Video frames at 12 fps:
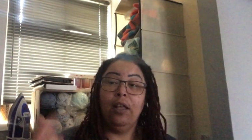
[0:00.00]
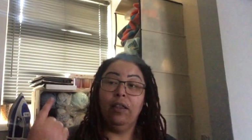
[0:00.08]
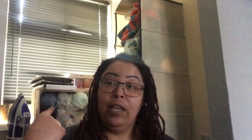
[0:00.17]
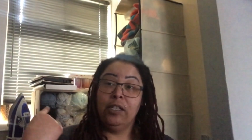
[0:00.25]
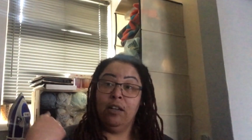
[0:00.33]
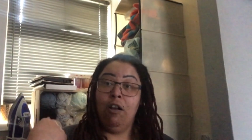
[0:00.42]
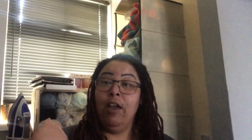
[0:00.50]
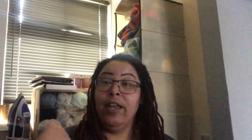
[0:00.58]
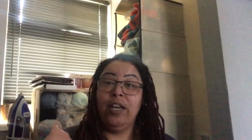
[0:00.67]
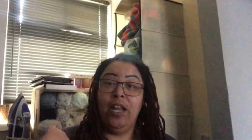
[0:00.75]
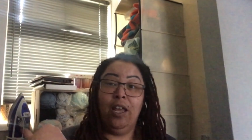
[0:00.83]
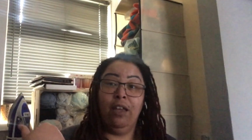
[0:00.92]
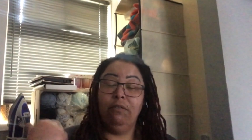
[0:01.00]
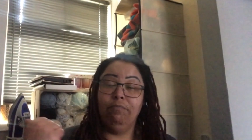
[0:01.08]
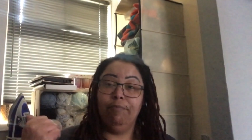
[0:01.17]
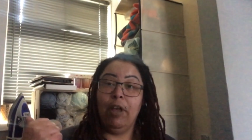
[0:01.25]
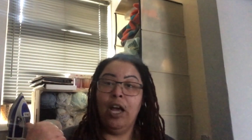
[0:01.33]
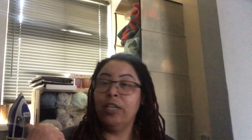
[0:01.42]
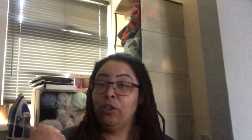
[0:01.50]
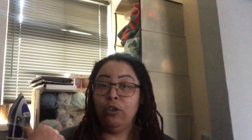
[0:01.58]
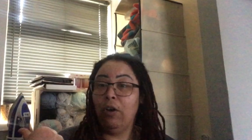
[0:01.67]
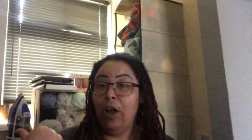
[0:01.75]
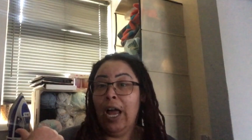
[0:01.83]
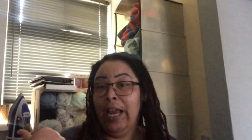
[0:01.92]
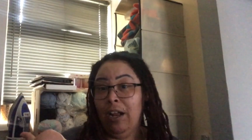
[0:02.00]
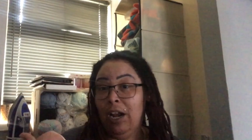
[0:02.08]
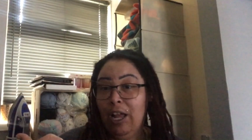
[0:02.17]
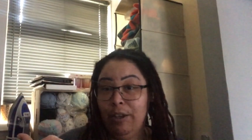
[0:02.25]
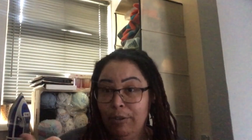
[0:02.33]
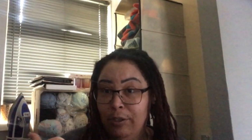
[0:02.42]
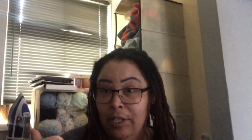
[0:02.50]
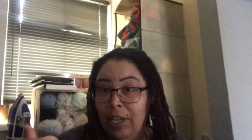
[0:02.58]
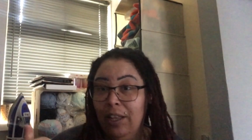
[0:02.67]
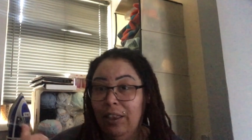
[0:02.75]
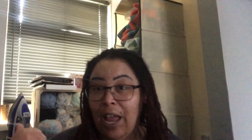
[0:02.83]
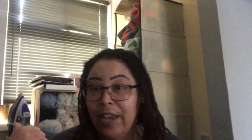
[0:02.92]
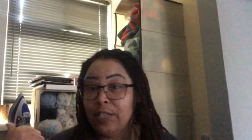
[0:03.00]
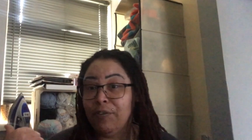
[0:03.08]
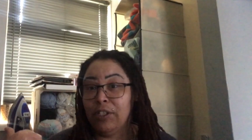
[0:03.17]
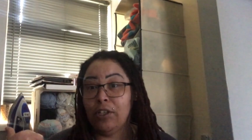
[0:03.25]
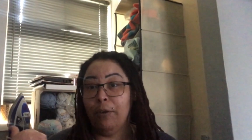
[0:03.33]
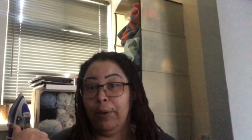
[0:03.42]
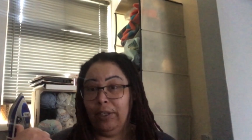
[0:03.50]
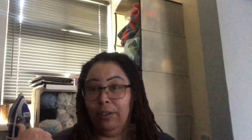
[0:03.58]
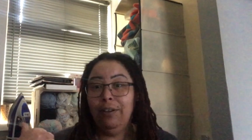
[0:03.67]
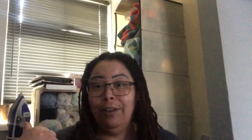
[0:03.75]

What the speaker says: There's an iron there. I do not iron clothes. That is for sewing.